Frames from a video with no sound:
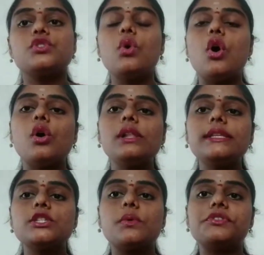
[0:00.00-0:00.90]
So
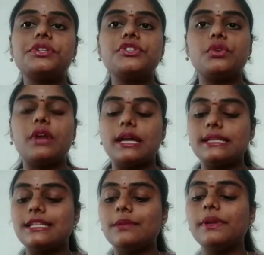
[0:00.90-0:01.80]
all these questions are
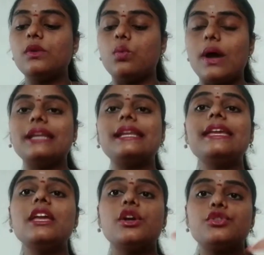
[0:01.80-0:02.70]
answerable
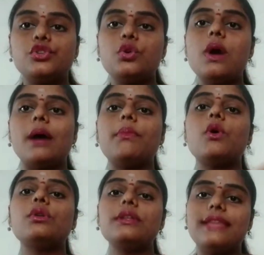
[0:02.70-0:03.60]
only to know
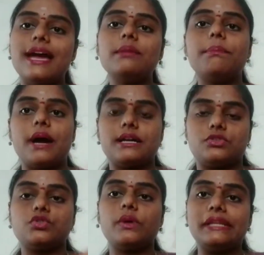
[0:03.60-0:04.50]
about their
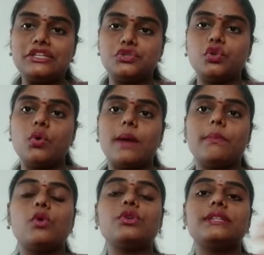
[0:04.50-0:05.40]
past, only to know
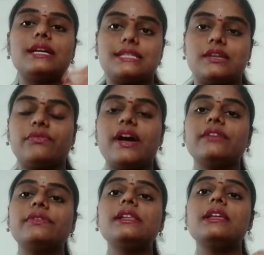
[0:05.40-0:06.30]
about their
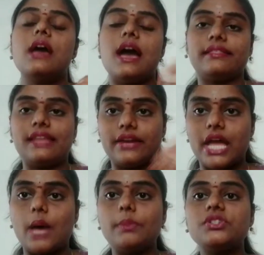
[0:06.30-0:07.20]
survival and
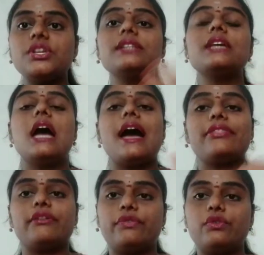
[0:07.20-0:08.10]
their habitat
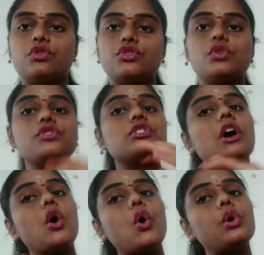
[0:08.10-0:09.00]
and the food resource,
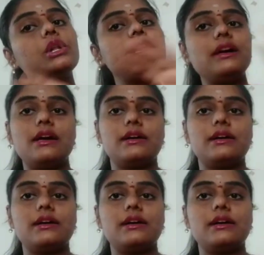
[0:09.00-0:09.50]
all